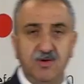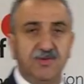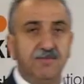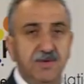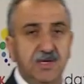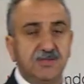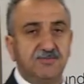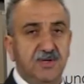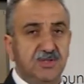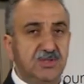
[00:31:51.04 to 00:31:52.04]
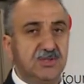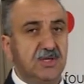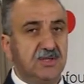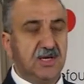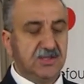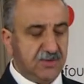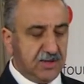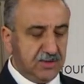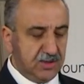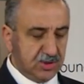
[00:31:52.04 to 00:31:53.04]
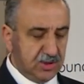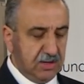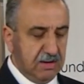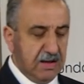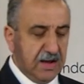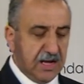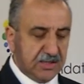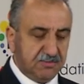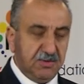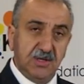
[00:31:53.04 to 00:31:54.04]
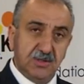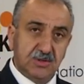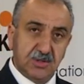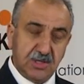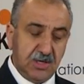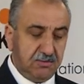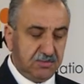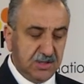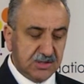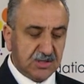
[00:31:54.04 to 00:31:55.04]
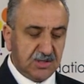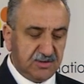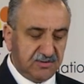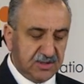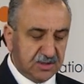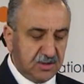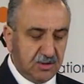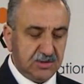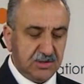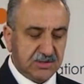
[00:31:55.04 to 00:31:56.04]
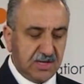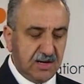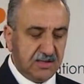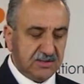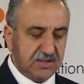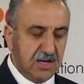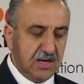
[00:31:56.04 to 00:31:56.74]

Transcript: of the biggest pressures on Keshe Foundation has been to keep these kind of technologies silent,